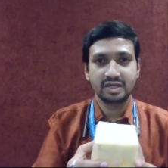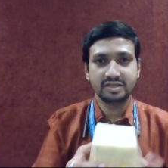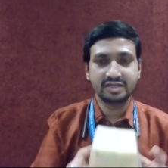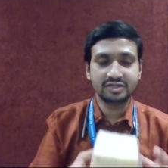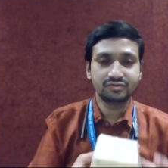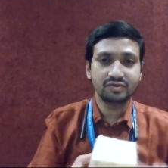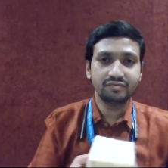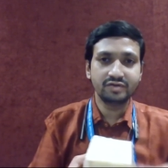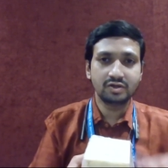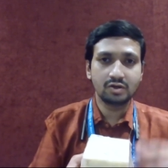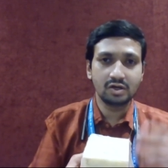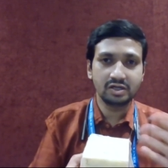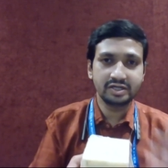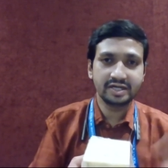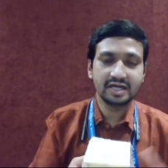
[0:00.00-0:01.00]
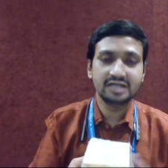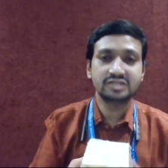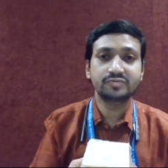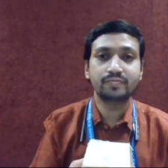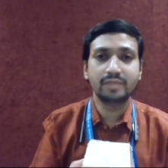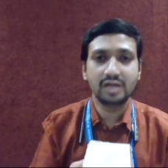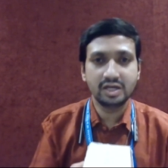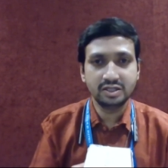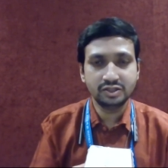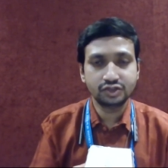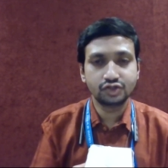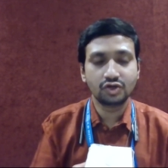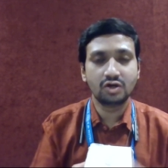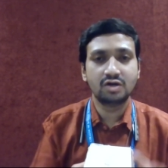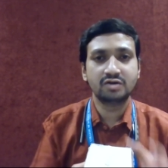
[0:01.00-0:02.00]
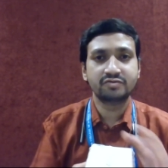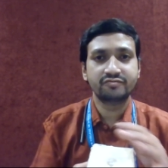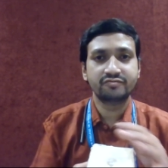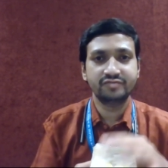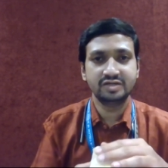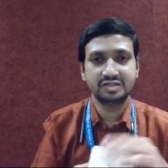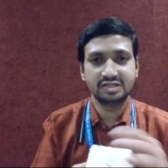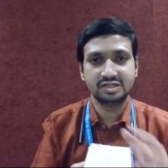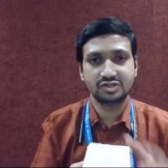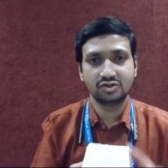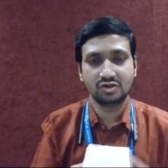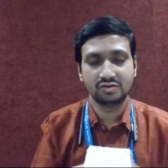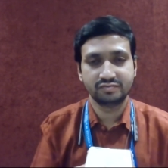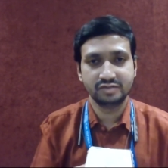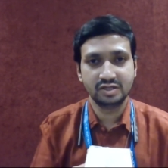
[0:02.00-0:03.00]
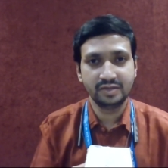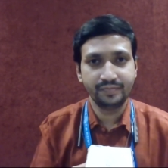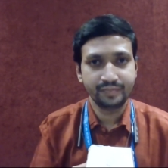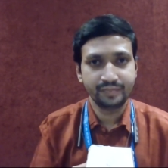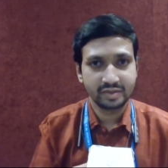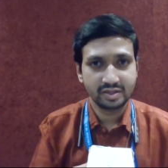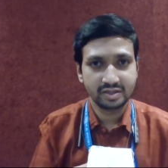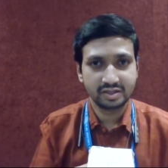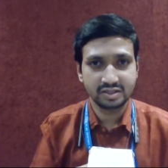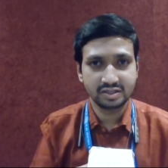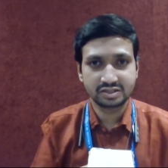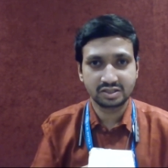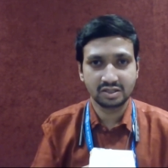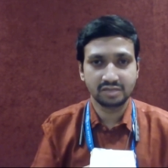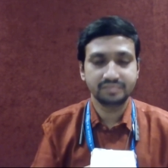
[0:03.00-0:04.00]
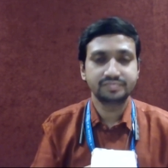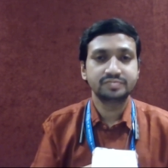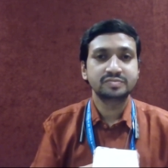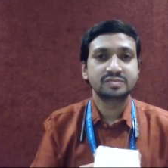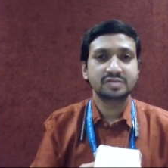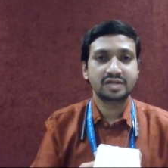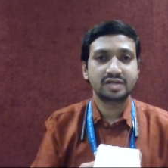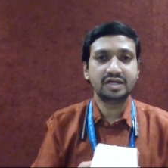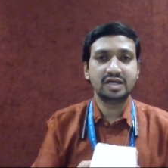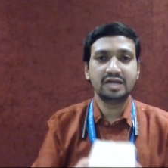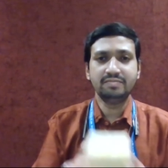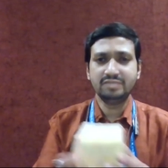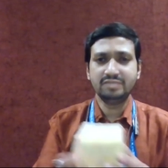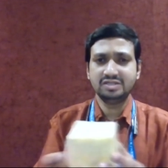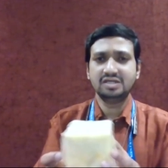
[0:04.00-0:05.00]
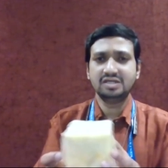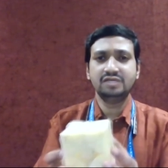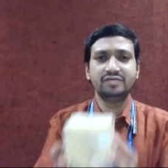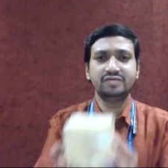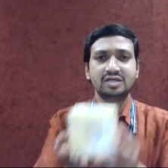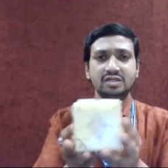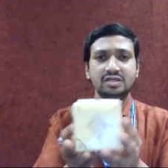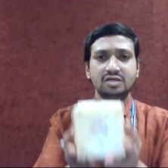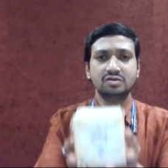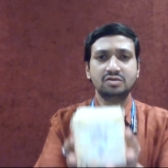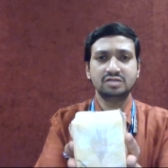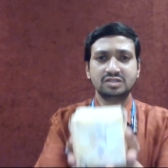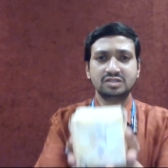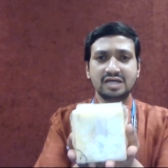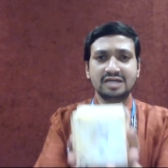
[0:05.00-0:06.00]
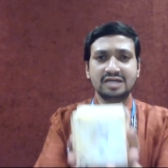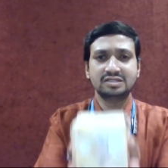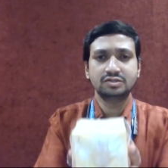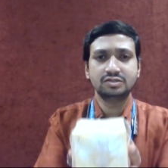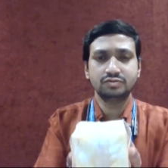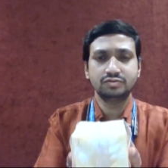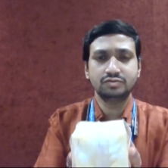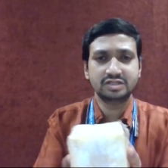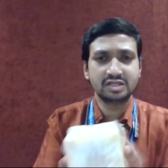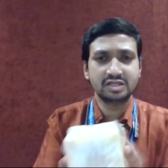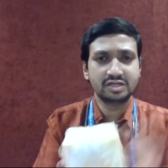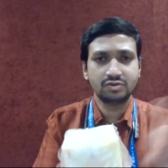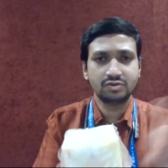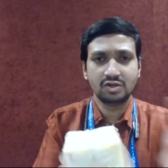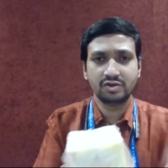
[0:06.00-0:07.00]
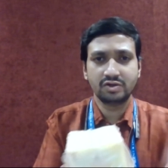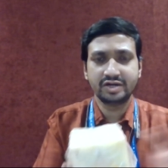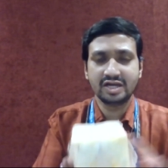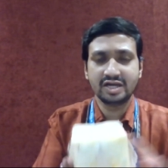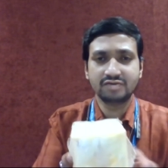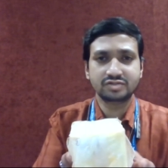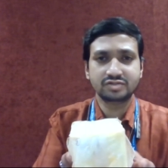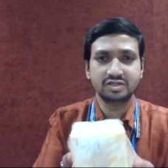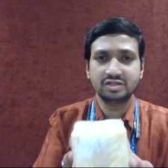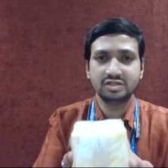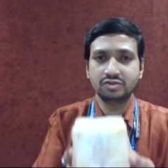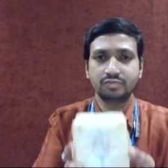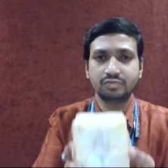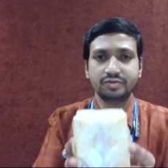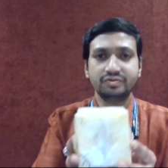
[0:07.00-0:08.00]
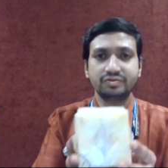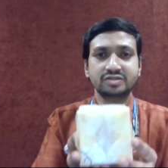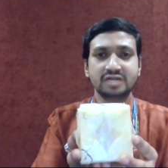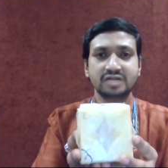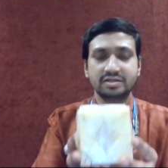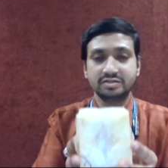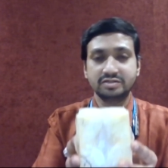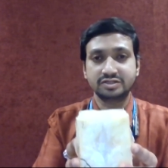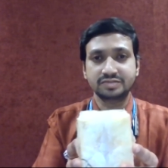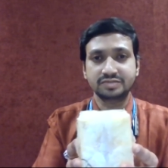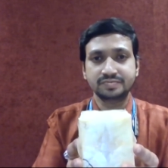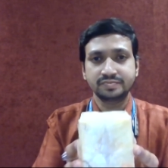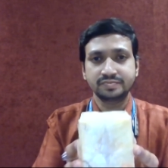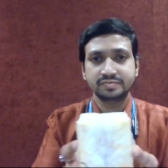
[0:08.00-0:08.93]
And that's why we call it as planes or faces of the crystal, right? And basically, we can think this as the unit cell that you already have studied in your previous standards.